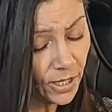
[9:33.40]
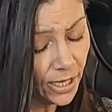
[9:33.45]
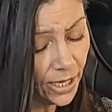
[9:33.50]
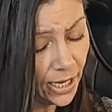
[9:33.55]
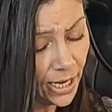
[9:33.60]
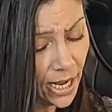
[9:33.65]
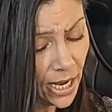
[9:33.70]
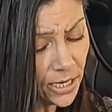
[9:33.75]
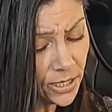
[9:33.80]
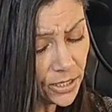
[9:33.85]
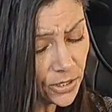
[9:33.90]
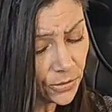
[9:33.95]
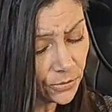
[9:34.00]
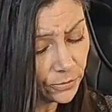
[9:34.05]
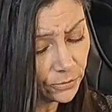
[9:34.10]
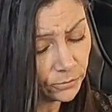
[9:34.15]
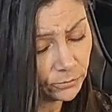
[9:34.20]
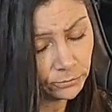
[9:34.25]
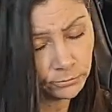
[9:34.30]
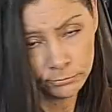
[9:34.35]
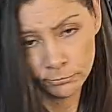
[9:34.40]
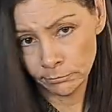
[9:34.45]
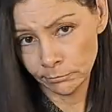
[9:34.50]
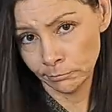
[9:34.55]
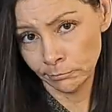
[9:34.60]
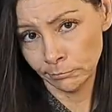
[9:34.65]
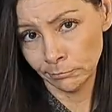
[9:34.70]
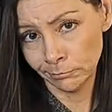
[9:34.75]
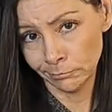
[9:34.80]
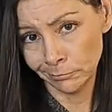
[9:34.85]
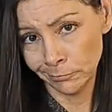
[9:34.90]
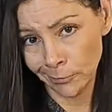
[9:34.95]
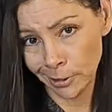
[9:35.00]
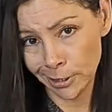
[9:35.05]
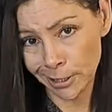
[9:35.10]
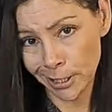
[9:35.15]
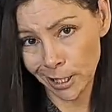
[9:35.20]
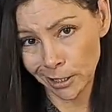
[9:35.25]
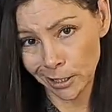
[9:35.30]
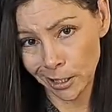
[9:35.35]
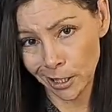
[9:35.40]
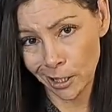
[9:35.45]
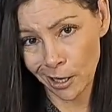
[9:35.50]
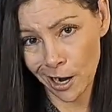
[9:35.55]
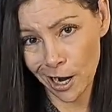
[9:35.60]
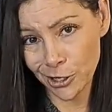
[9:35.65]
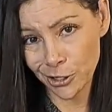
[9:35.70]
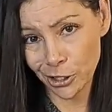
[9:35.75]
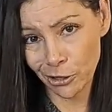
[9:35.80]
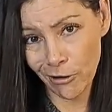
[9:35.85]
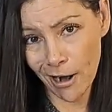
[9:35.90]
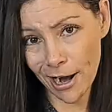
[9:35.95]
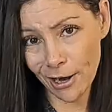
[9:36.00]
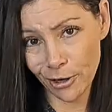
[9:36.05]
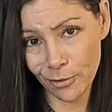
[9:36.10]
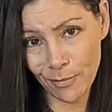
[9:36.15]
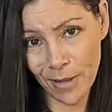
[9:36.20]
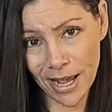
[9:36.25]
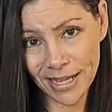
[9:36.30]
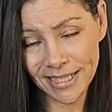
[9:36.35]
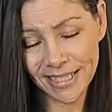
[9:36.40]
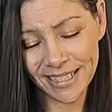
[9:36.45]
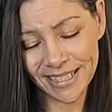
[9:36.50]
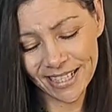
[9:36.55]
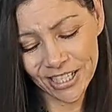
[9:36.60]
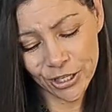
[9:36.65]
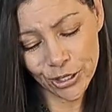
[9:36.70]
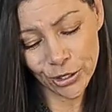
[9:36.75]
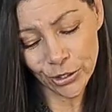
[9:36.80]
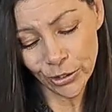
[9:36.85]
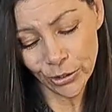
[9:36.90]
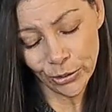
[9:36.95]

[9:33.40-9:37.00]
And let's get the Akashic Record message.